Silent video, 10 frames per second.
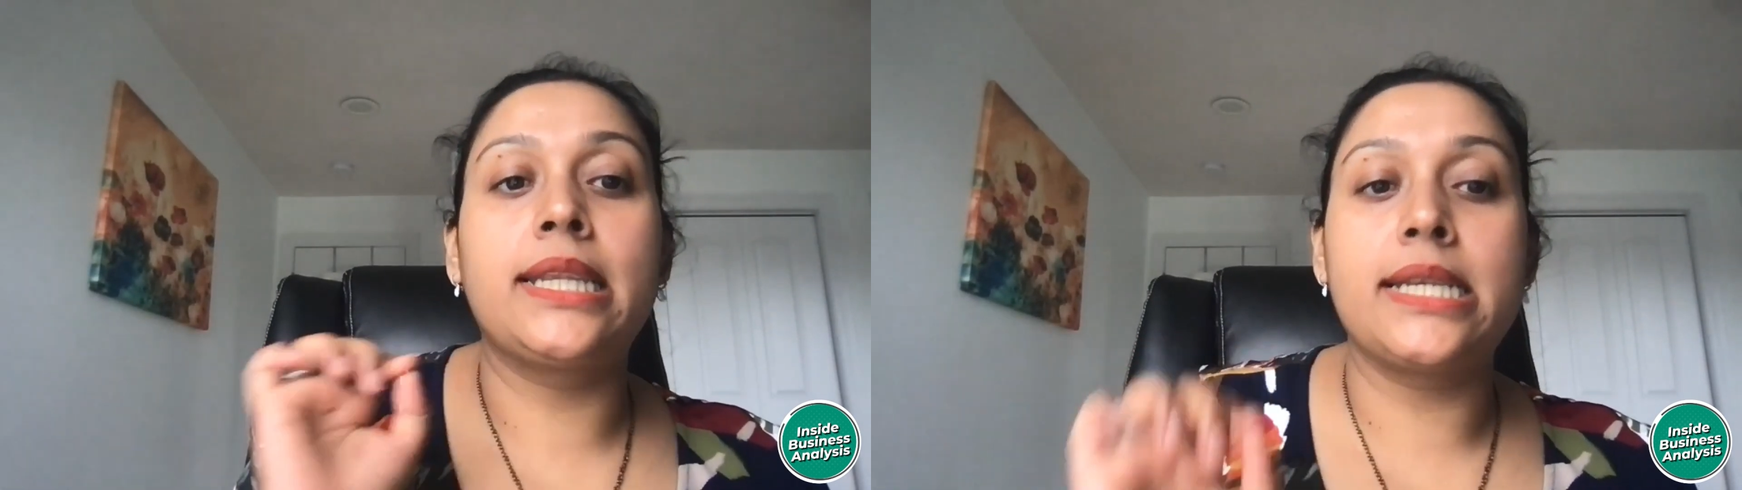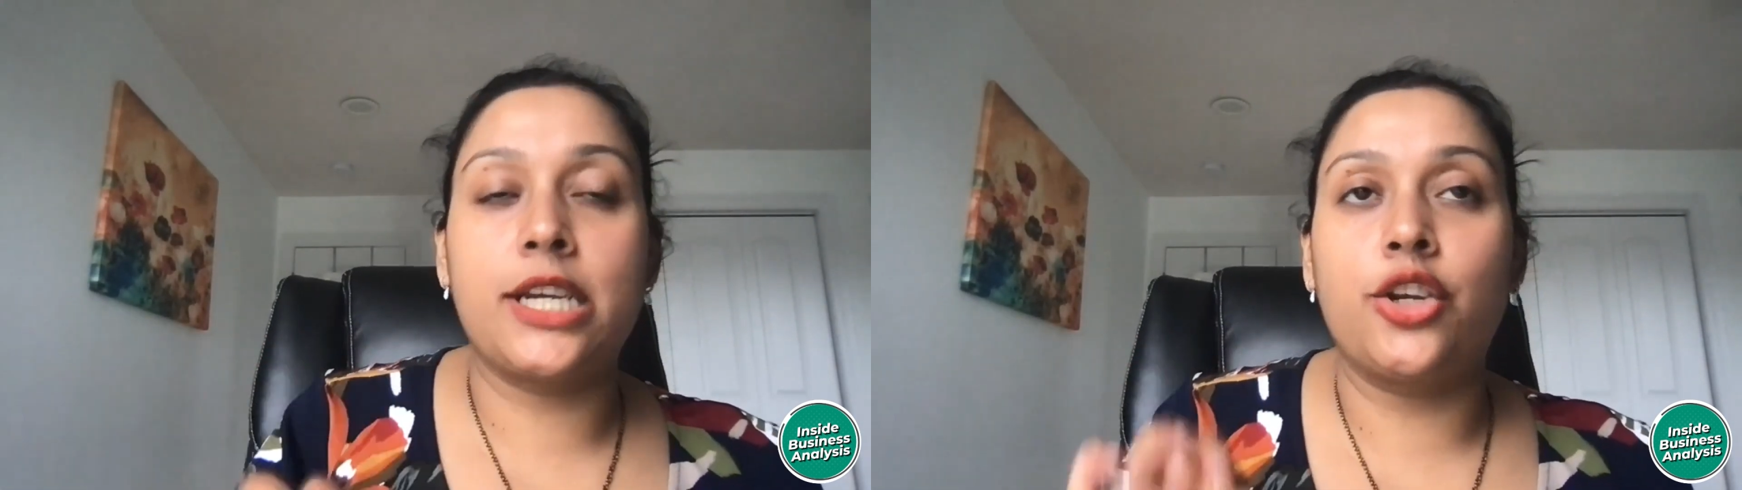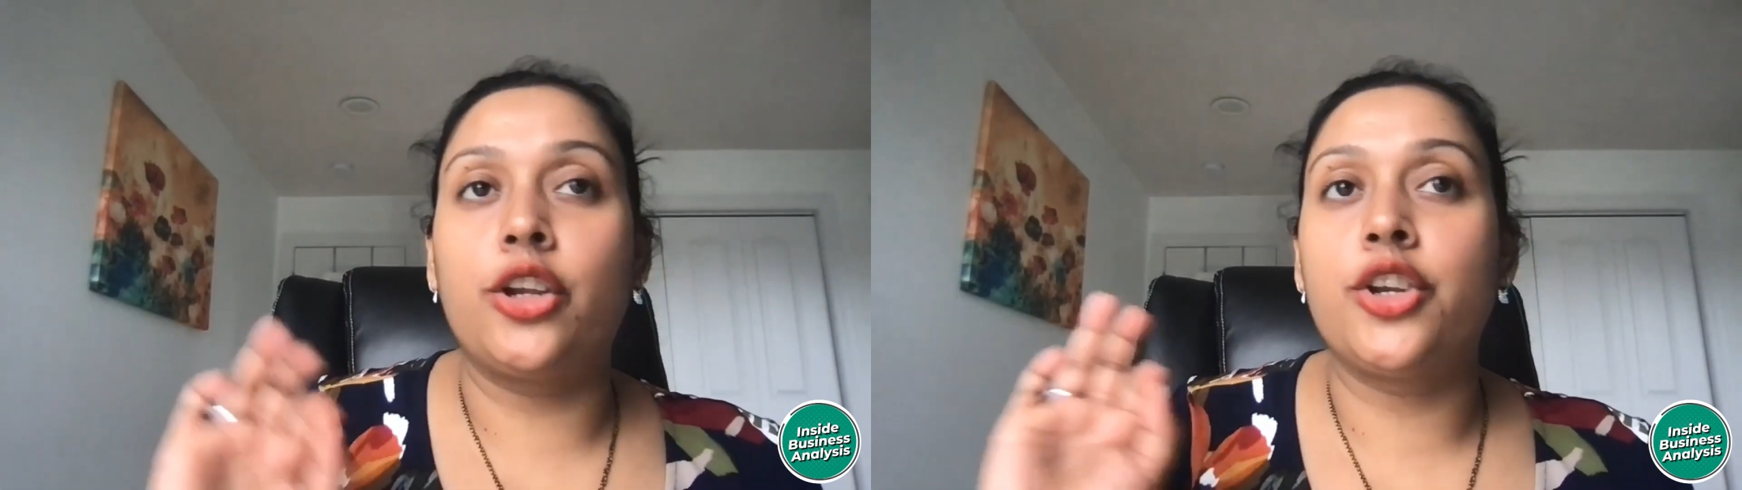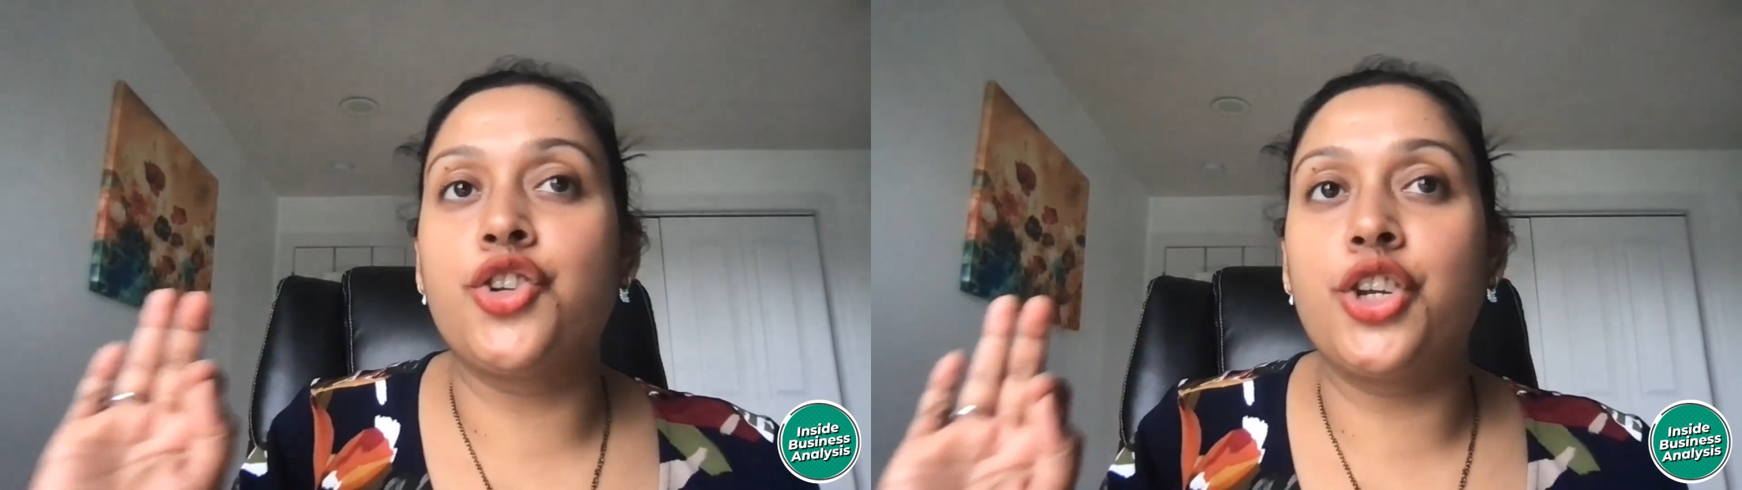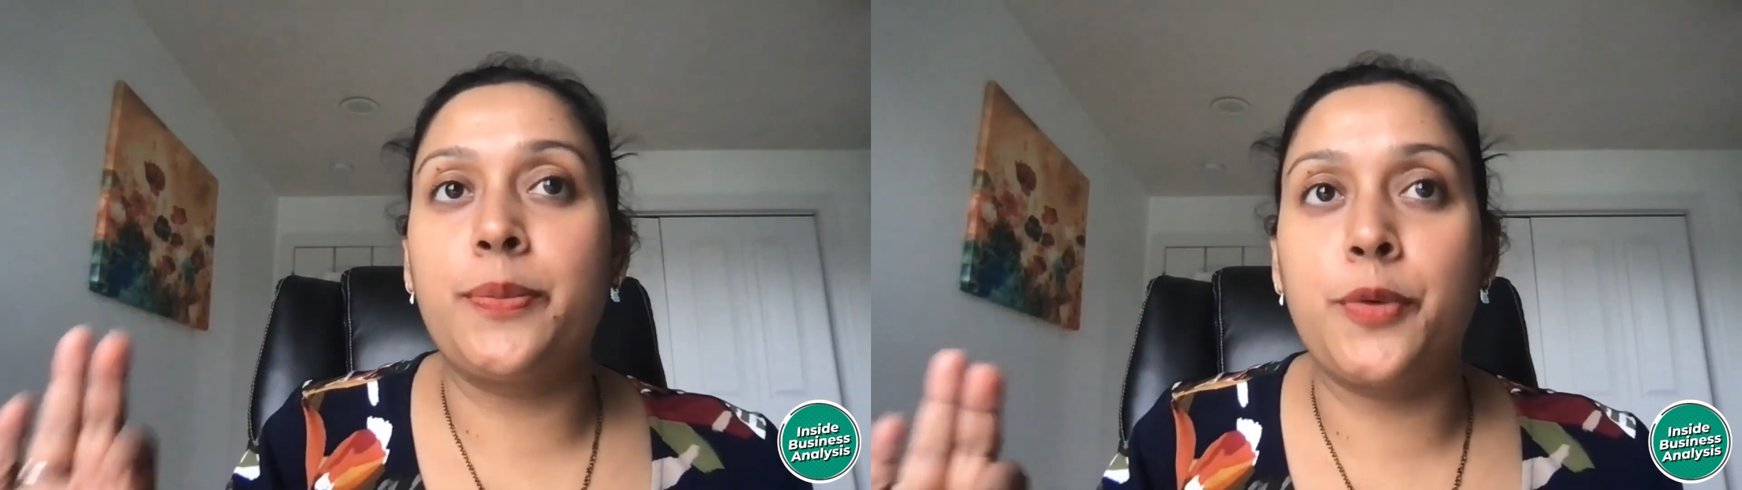the
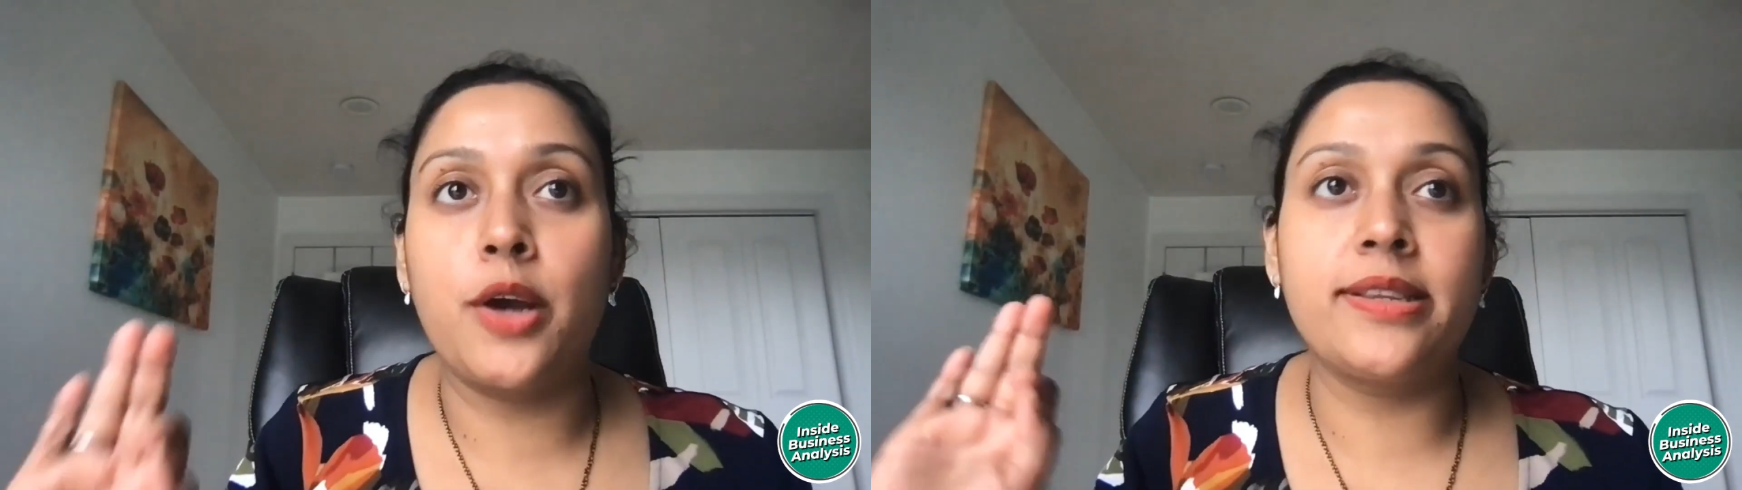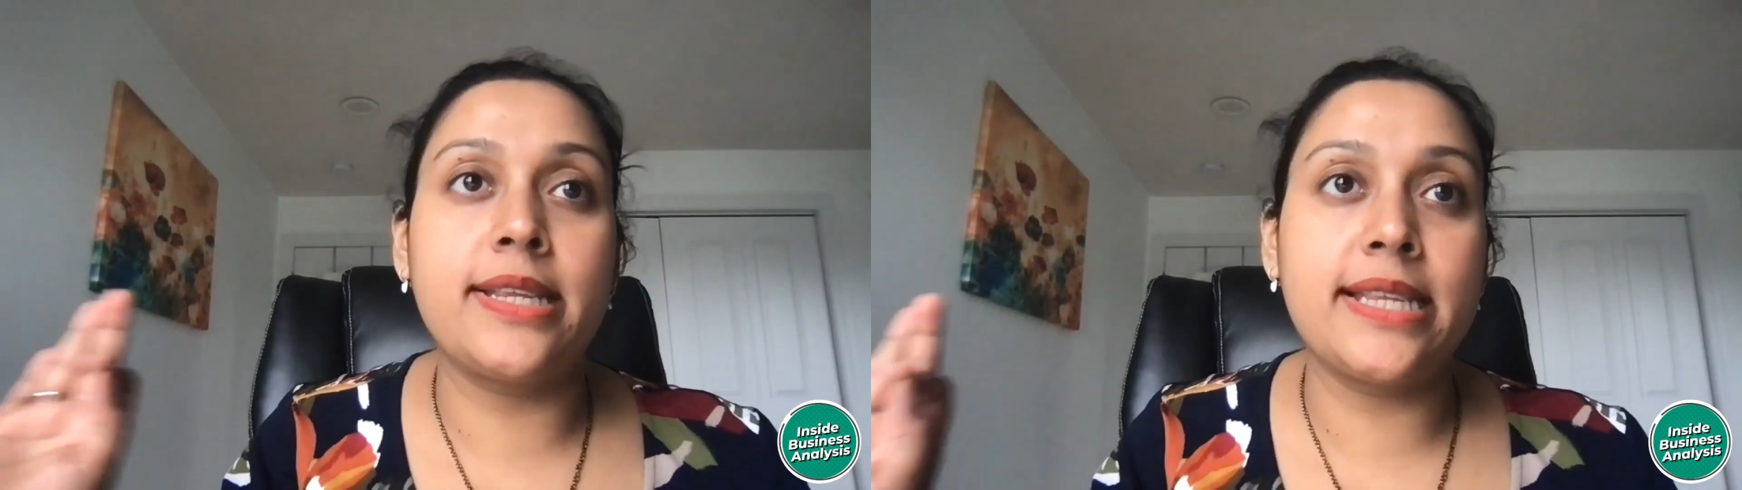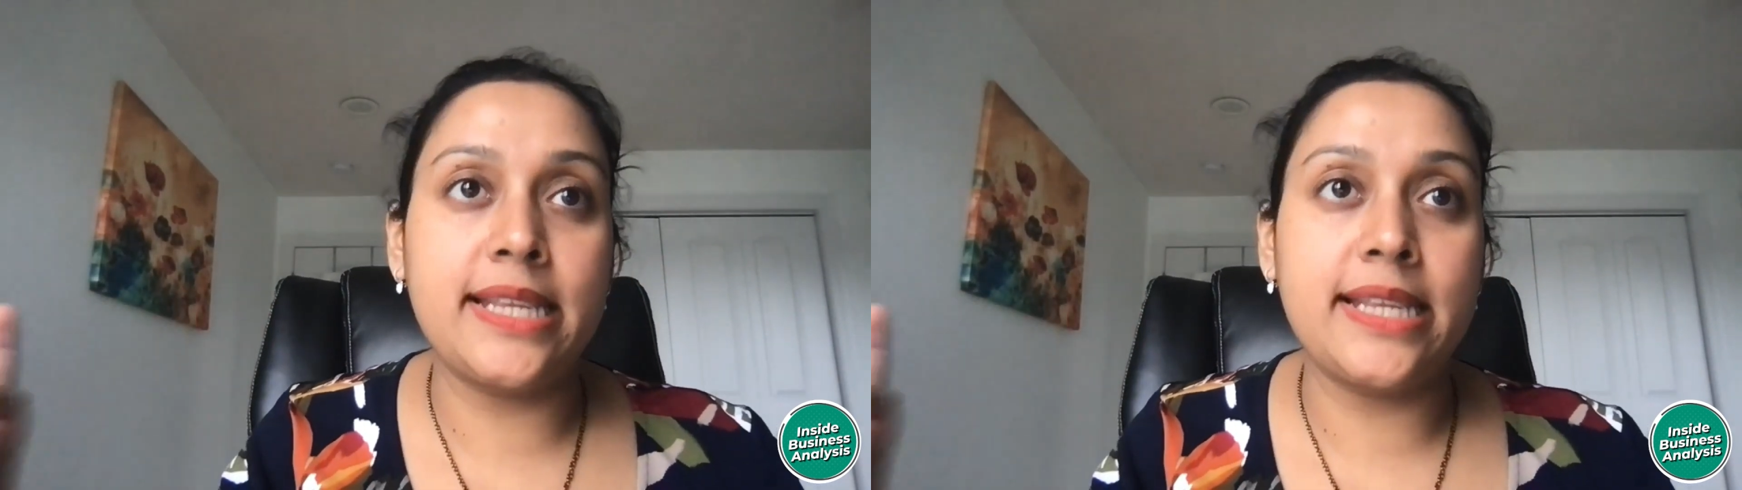technology, the processes,